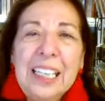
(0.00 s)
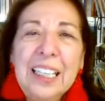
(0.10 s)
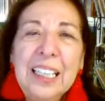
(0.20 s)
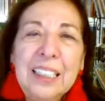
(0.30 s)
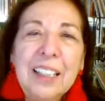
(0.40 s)

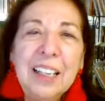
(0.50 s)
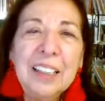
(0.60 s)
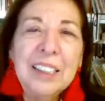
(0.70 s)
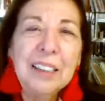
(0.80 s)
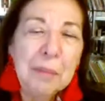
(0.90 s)
And
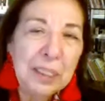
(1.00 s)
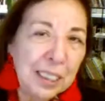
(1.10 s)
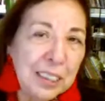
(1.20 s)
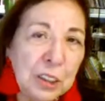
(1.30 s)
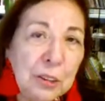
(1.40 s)
Maria
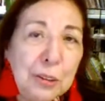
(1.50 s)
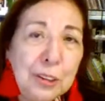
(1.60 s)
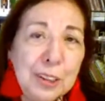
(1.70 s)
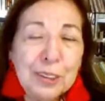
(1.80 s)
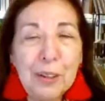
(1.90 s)

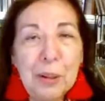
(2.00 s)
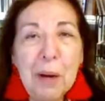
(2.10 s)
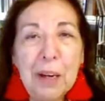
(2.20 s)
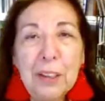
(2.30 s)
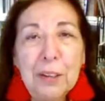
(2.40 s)
Jesus wrote
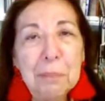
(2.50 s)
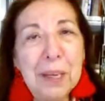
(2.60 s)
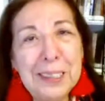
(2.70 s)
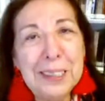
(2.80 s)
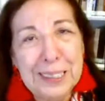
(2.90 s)
about her
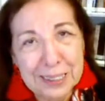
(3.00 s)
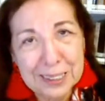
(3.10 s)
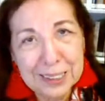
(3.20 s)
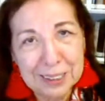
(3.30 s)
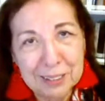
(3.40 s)

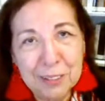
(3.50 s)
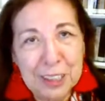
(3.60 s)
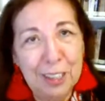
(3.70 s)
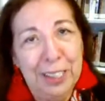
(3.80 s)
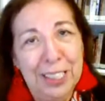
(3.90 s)
paintings,
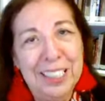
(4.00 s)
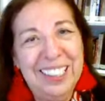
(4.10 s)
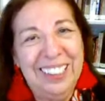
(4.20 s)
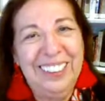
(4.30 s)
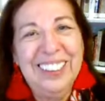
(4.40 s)
which are in
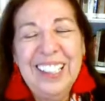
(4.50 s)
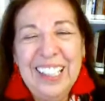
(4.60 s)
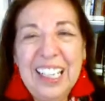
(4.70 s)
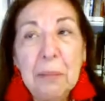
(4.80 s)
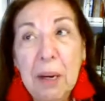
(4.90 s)
here,
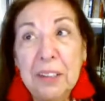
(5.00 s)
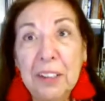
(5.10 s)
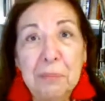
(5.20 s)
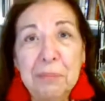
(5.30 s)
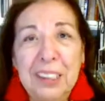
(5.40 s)
and about
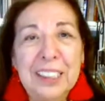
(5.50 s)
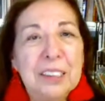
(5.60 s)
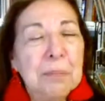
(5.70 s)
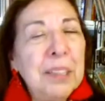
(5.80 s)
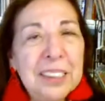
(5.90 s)
other
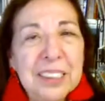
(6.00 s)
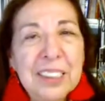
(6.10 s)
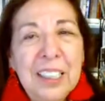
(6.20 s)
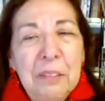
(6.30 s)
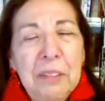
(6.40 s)
paintings. But it's
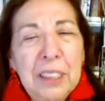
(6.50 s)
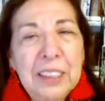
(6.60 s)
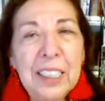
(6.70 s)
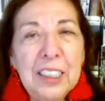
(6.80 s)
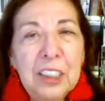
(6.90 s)

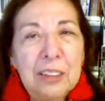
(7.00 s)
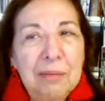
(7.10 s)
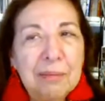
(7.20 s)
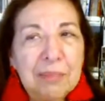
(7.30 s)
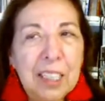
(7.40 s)
really a
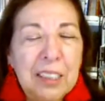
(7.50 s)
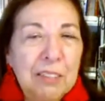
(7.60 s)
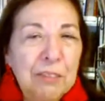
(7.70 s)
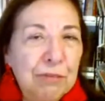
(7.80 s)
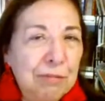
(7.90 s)
kind
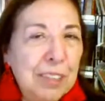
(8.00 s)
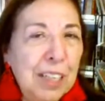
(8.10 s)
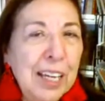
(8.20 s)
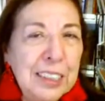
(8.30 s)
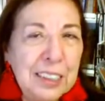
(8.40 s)
of
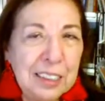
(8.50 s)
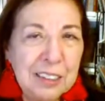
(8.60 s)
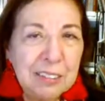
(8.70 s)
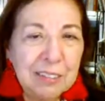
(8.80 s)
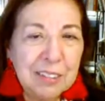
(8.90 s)

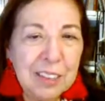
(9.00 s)
nice